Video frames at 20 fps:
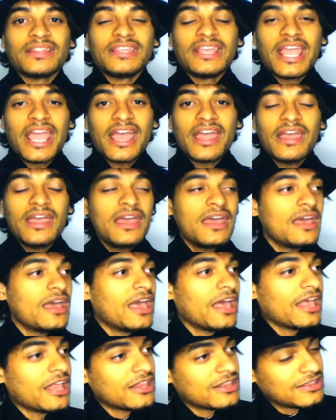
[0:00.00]
Yeah,
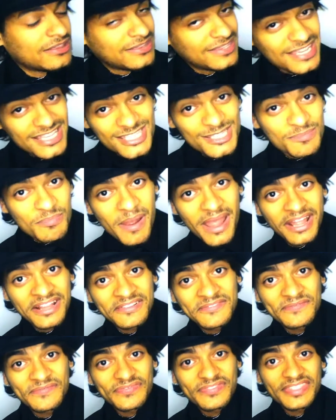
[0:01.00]
this man
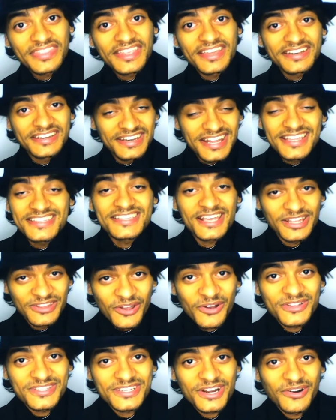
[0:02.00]
needs an
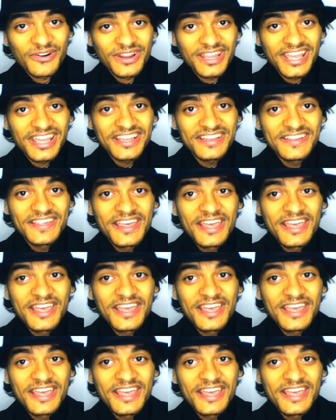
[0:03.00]
Oscar, okay?